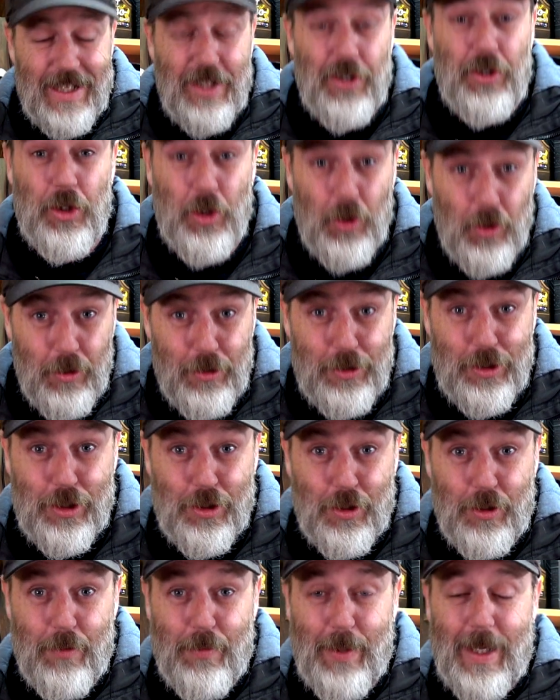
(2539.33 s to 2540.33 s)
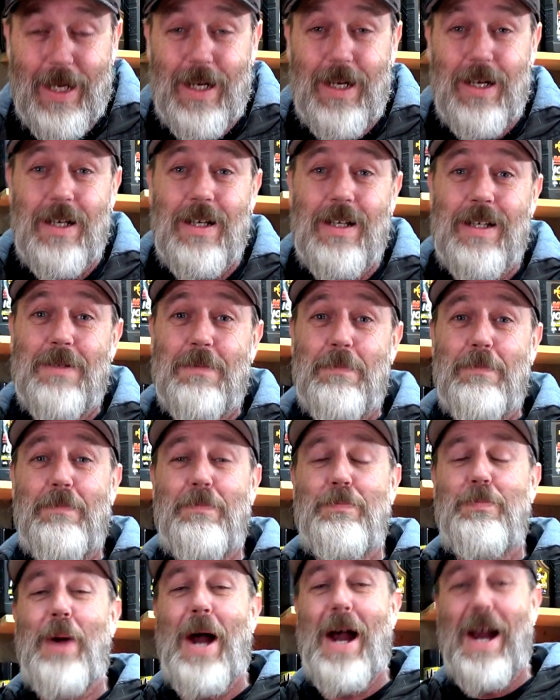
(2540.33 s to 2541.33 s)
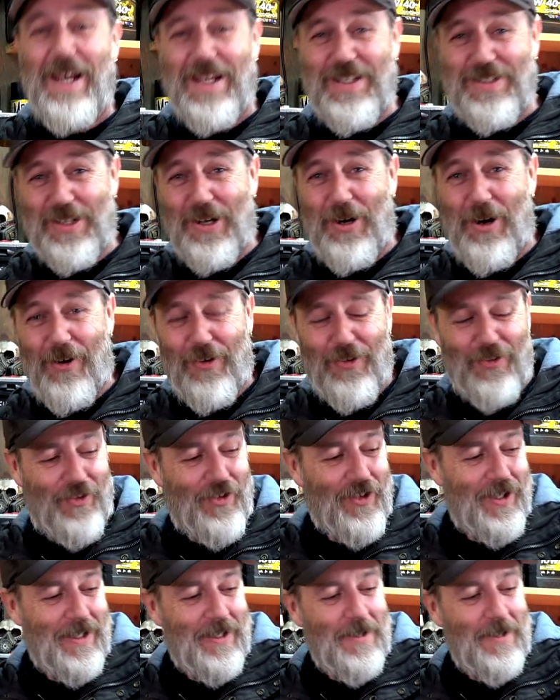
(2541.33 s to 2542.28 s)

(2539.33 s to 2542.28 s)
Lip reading: YouTuber pays off.